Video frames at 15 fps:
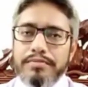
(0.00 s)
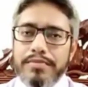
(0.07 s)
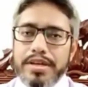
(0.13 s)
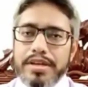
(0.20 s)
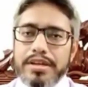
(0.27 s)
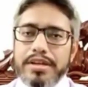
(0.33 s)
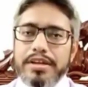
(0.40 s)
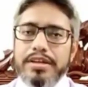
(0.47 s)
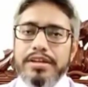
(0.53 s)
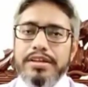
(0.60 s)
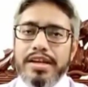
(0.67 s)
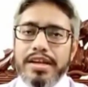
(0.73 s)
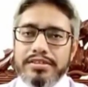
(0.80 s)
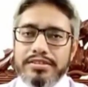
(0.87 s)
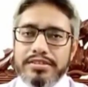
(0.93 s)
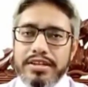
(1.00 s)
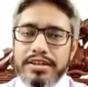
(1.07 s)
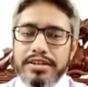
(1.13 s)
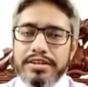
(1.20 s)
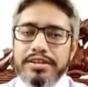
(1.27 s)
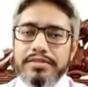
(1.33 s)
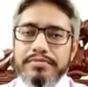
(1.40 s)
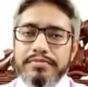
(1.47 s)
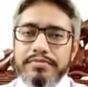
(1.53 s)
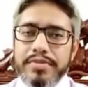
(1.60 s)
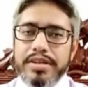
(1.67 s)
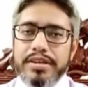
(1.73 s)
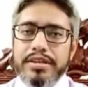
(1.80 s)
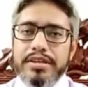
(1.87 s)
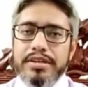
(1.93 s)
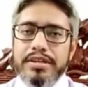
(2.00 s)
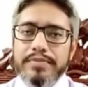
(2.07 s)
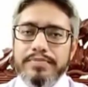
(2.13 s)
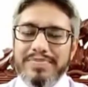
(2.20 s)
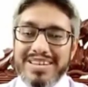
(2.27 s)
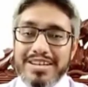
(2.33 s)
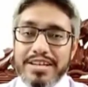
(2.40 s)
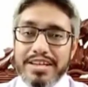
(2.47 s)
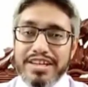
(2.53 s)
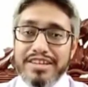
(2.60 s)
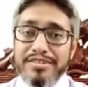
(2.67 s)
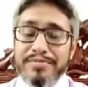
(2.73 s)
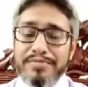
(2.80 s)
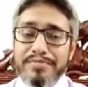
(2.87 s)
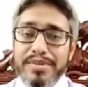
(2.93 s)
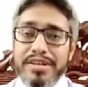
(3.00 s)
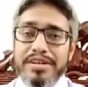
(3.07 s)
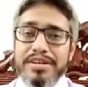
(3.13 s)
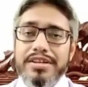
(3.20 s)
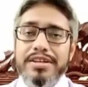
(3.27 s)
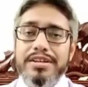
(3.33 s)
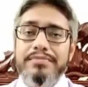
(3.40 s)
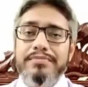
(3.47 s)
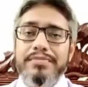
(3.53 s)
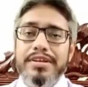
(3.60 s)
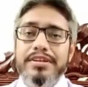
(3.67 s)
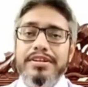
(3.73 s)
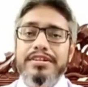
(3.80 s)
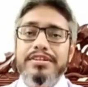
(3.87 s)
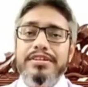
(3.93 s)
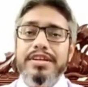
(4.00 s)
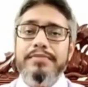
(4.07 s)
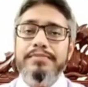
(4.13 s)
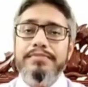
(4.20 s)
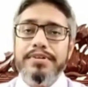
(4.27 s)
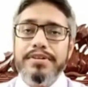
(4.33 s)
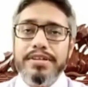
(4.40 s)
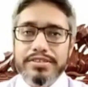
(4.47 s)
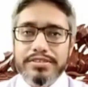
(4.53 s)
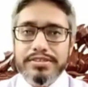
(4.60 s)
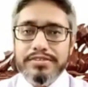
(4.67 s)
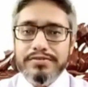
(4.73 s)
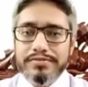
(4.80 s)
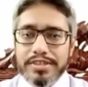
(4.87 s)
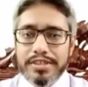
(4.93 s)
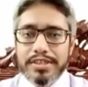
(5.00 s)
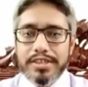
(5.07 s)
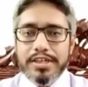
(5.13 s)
Make it excellent, make it appealing, make it impressive.